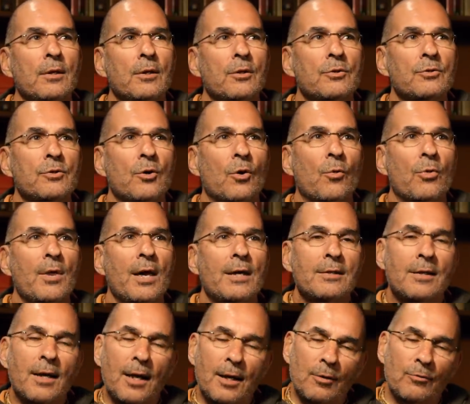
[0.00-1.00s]
So
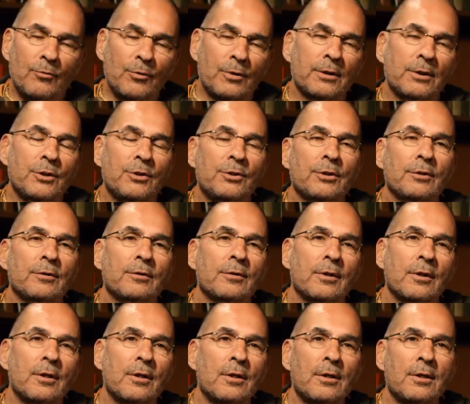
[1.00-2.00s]
that kind of religion
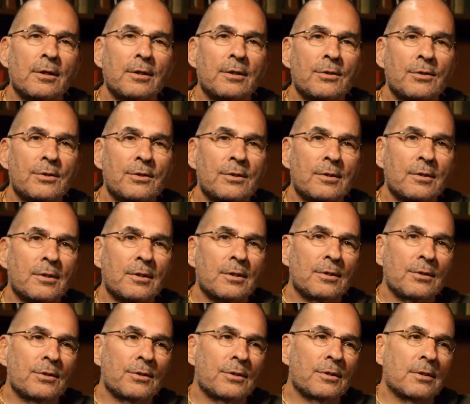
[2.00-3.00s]

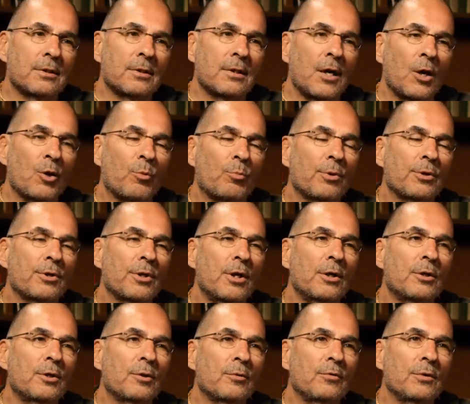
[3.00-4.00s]
is
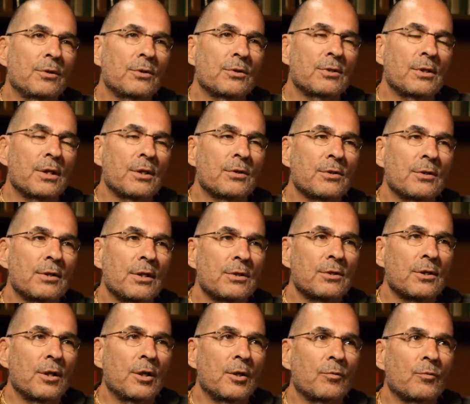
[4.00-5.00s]
counterproductive in a sense, and that's
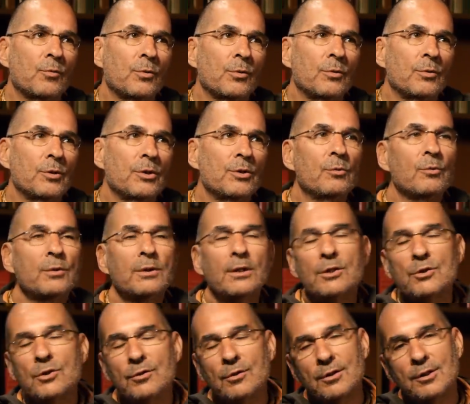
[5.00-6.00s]
kind of the
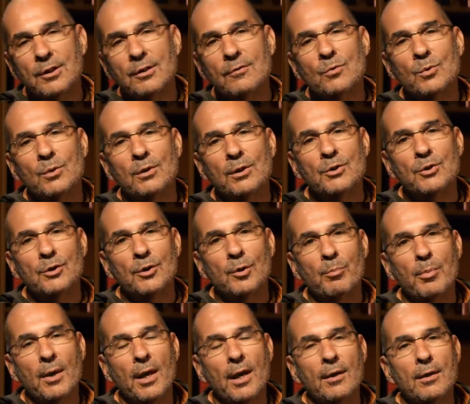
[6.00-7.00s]
religion that gives religion a
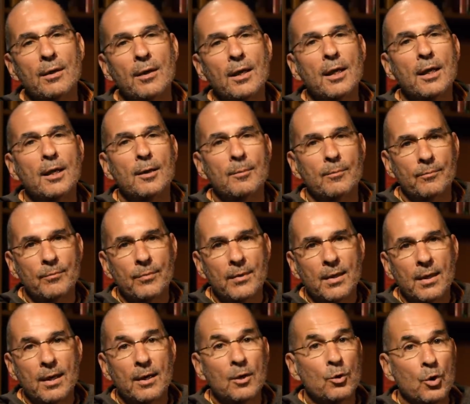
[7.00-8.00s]
bad name.
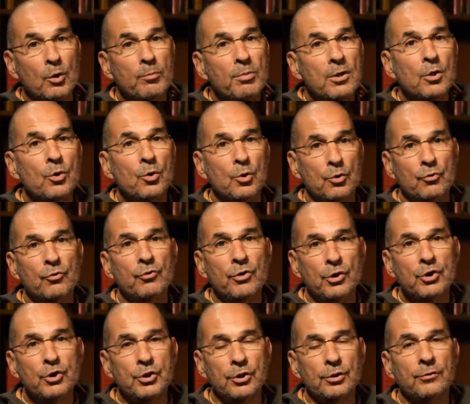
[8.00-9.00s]
And it could be a good
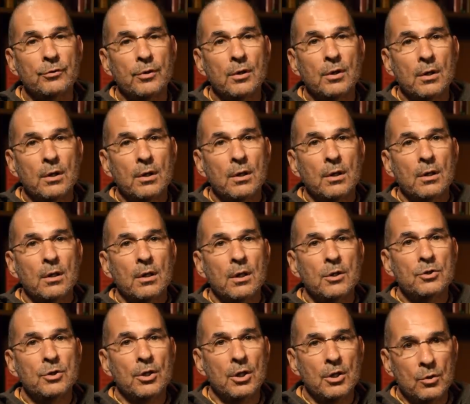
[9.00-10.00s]
tradition, a
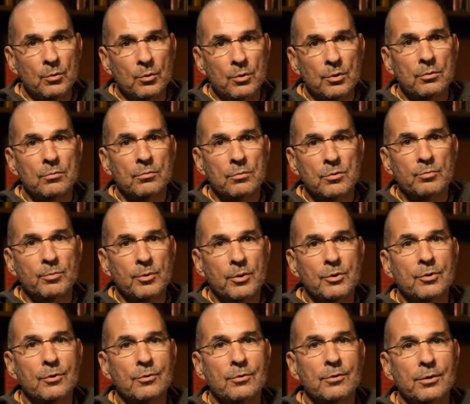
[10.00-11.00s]
genuine
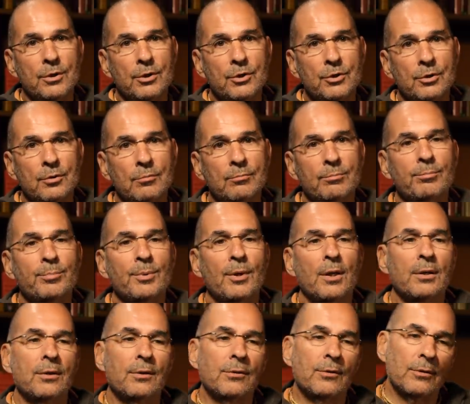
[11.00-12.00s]
spiritual tradition,
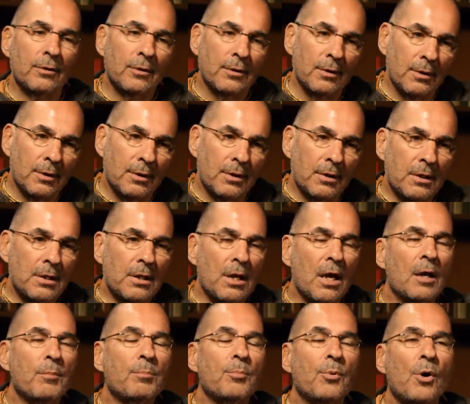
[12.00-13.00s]
but
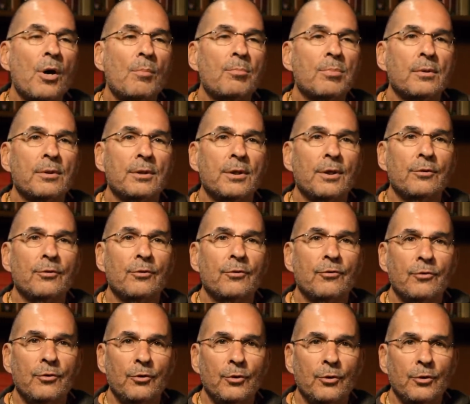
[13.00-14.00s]
not properly
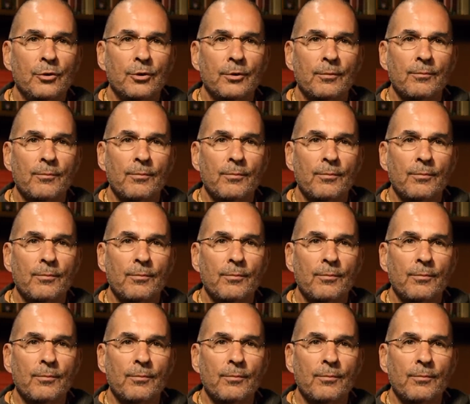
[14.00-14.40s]
understood.